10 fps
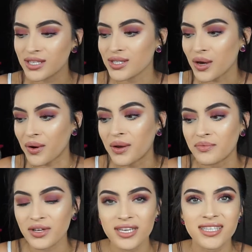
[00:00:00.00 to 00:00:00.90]
So I'm
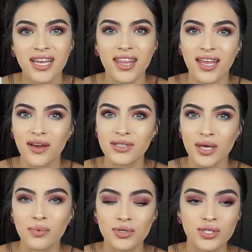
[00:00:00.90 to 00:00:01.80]
really excited that I was
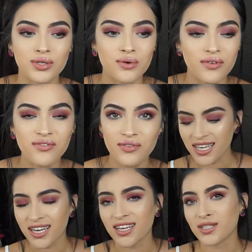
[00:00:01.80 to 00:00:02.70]
able to film,
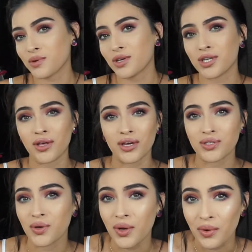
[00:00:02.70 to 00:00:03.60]
and I just want to share that
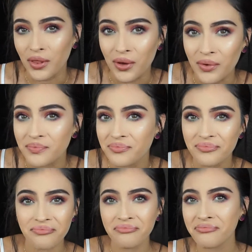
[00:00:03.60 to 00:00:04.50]
story with you
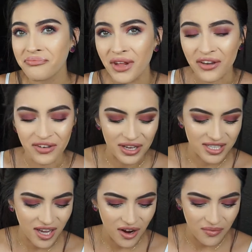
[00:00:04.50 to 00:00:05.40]
if you
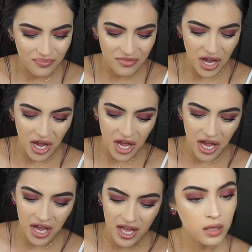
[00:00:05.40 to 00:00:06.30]
guys care.
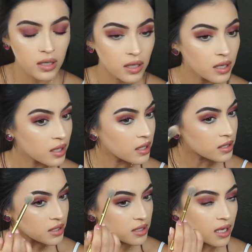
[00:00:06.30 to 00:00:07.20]

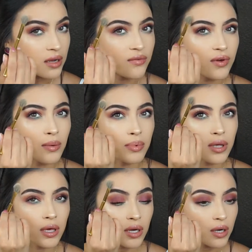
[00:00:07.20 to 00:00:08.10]
And just kind of up
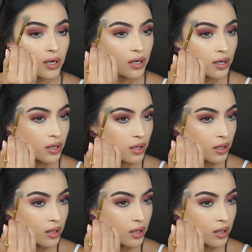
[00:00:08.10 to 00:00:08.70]
here.